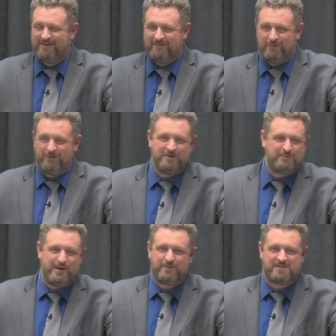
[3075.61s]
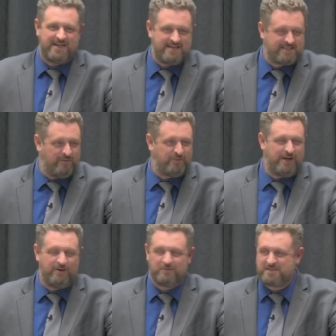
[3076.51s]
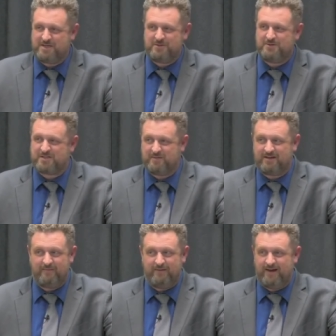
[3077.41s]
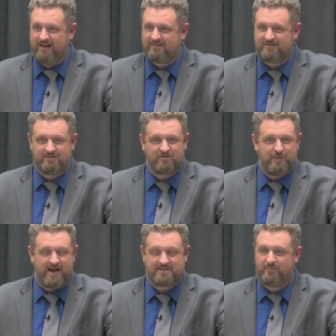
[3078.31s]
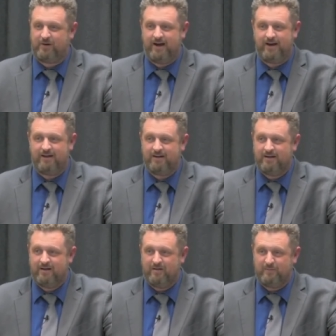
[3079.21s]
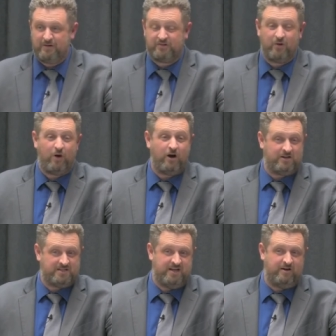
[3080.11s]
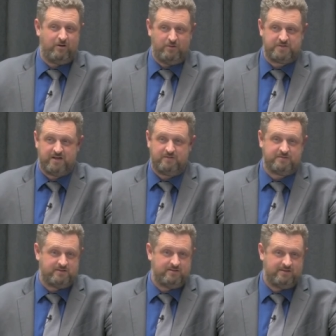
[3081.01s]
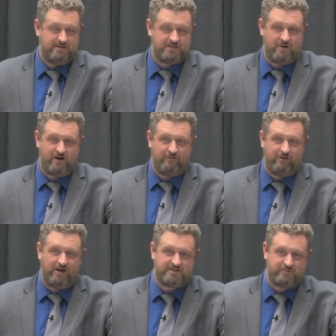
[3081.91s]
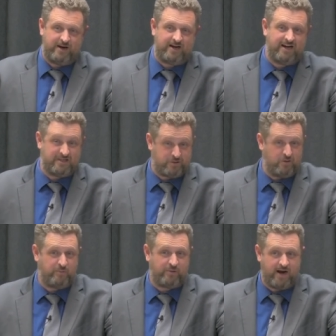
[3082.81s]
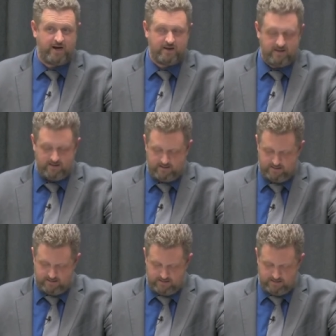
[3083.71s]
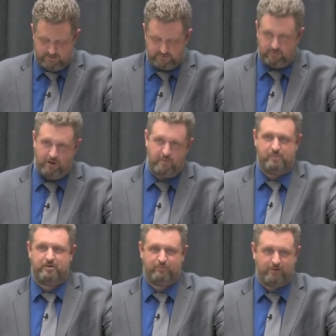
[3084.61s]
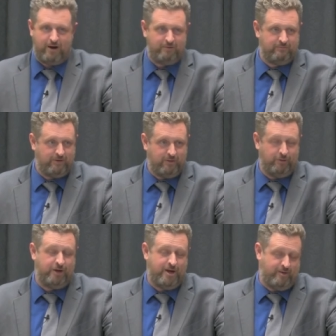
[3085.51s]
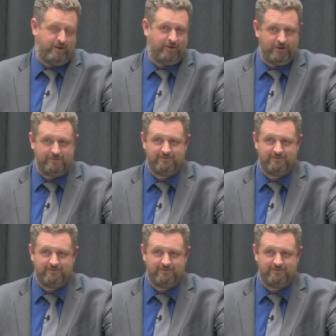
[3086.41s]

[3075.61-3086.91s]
we'll hear people say something, we'll see them do something, and man, that's just smacks of pride. But it's so hard to see in our own selves. It's so hard for us to recognize our own pride. So, well, I'm not being proud. I really am that good.